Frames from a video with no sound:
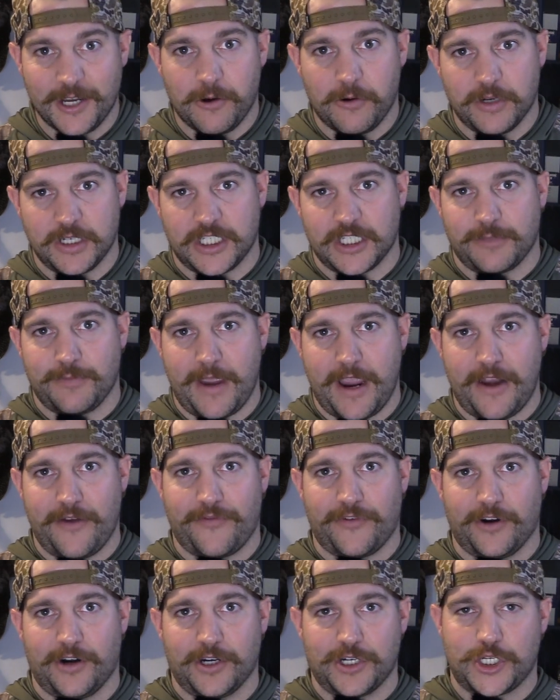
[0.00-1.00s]
which is made
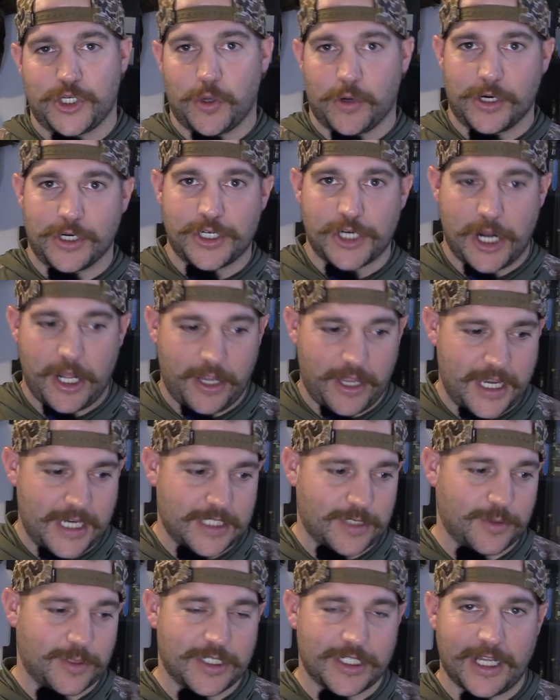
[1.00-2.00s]
for shorter draw
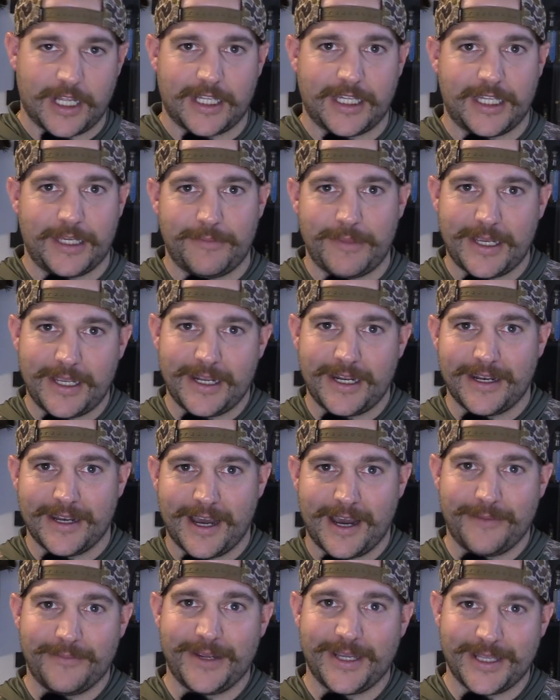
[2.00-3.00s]
lengths, which luckily, me
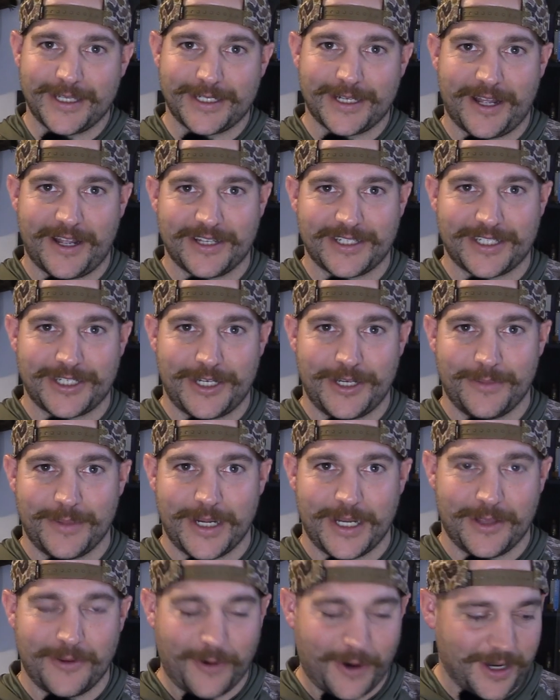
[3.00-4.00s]
not being the tallest
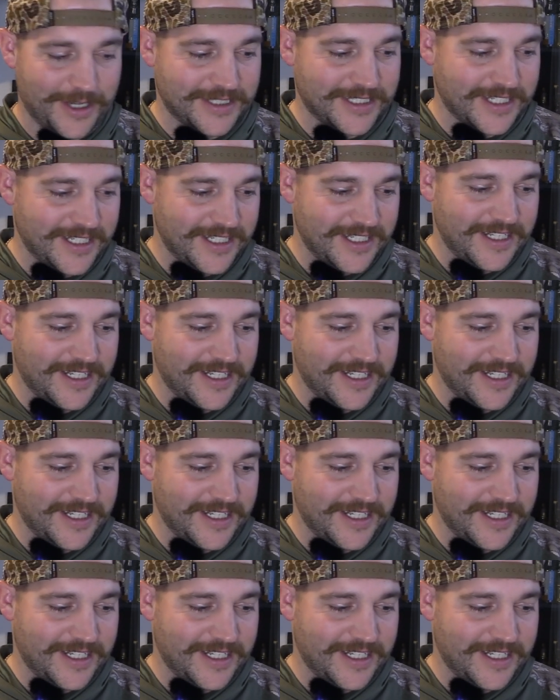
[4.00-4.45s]
human in the world,